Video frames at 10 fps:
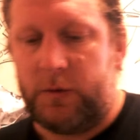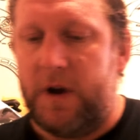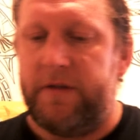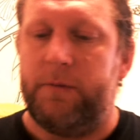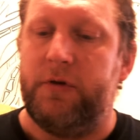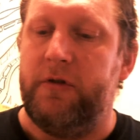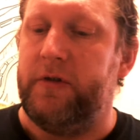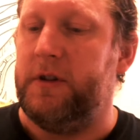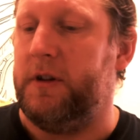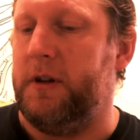as
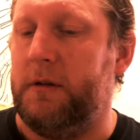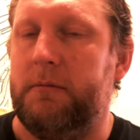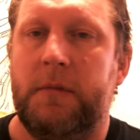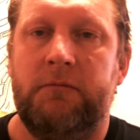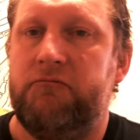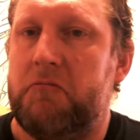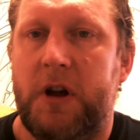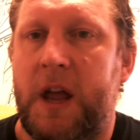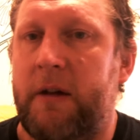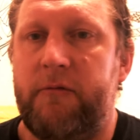weatherproofing, I, I, I,
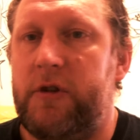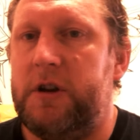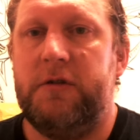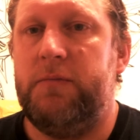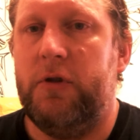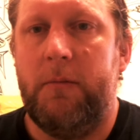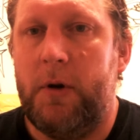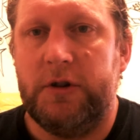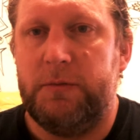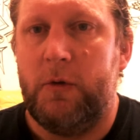can't really put
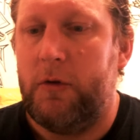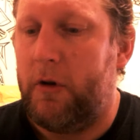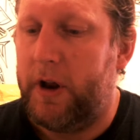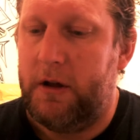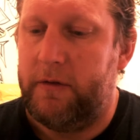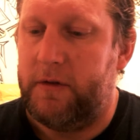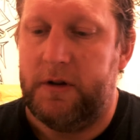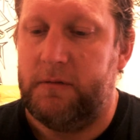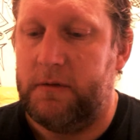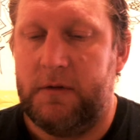much more on it other
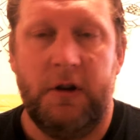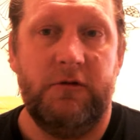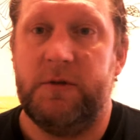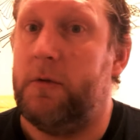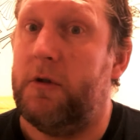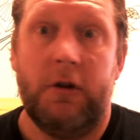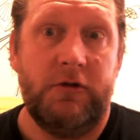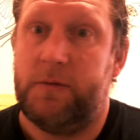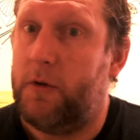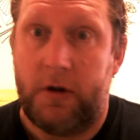than coats upon
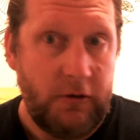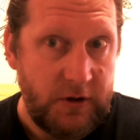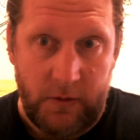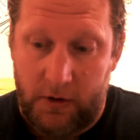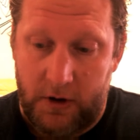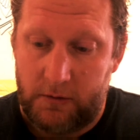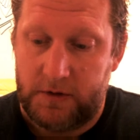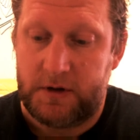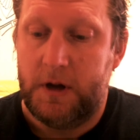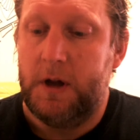coats upon coats upon
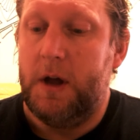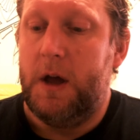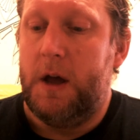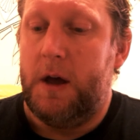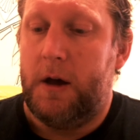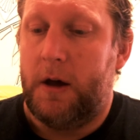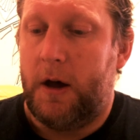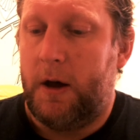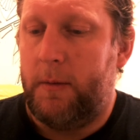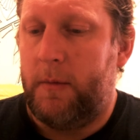coats.
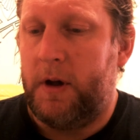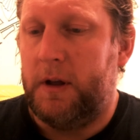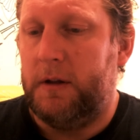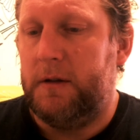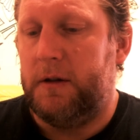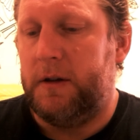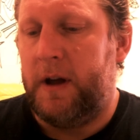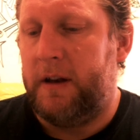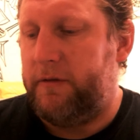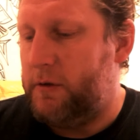Um, uh, I, I
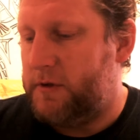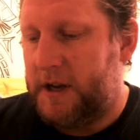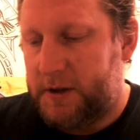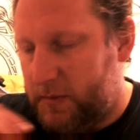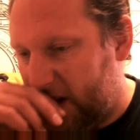had a few test